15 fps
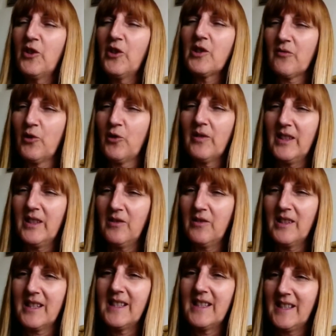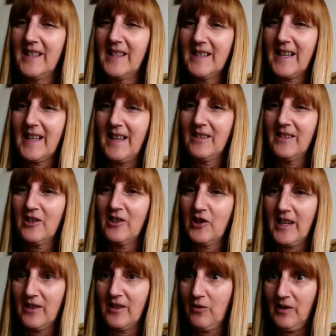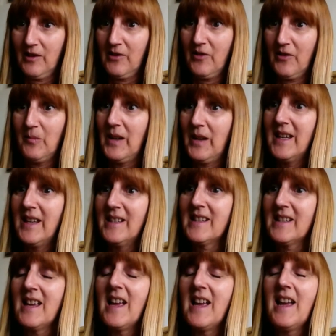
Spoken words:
First of all, they do the CT scan to check it's all in the right place.